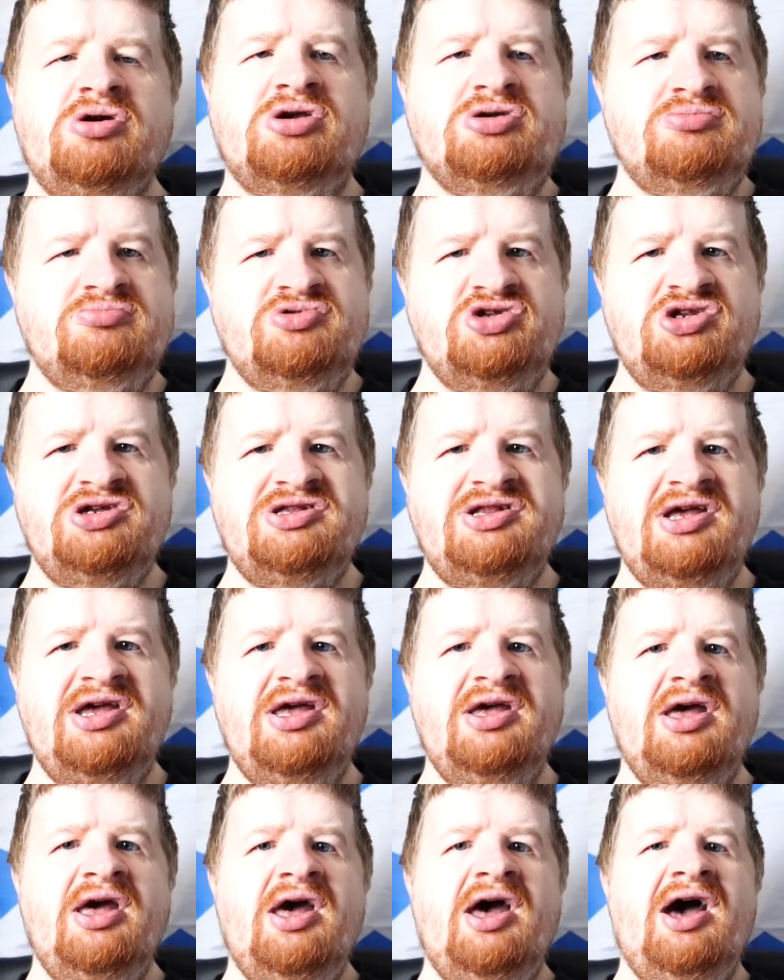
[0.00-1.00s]

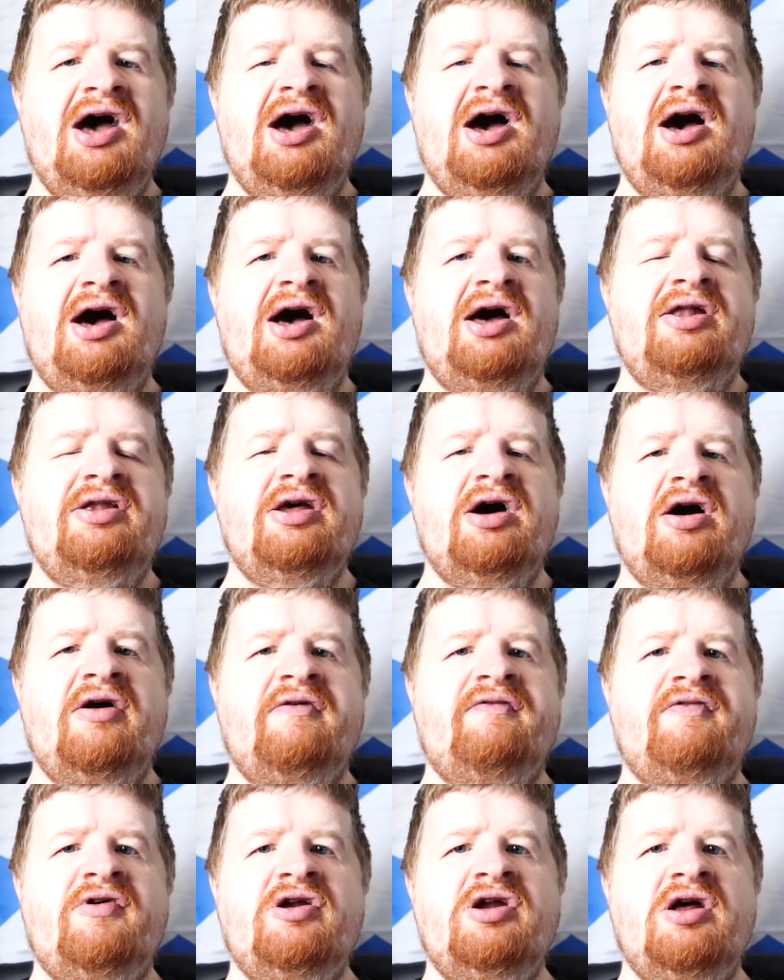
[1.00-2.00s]
community and
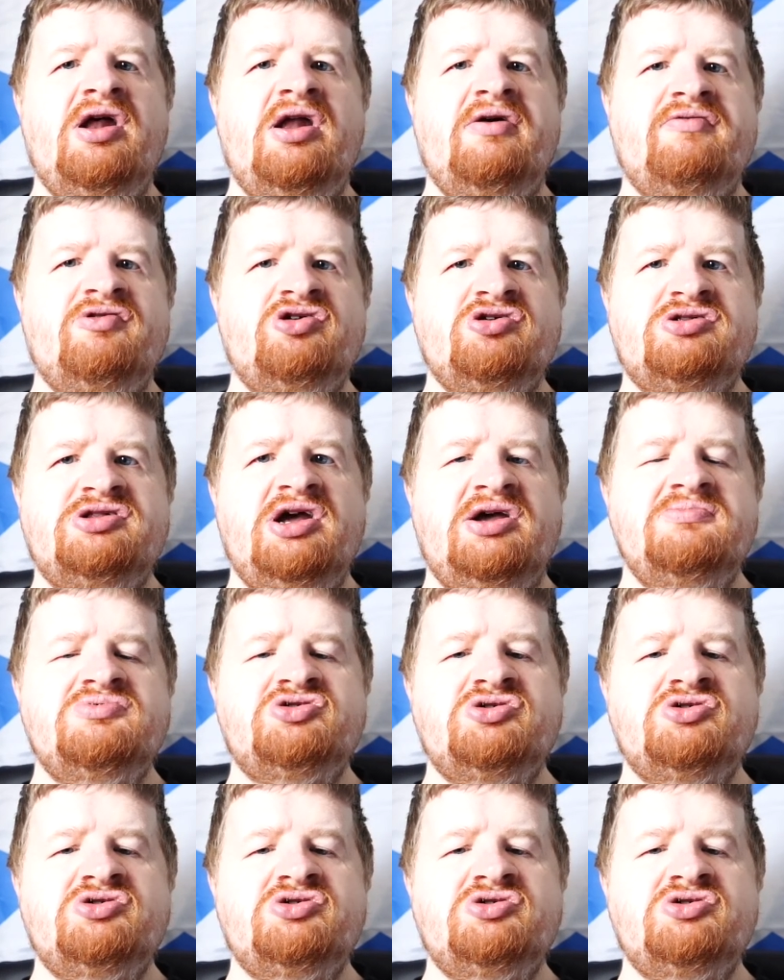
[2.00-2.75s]
have fun and have a good time.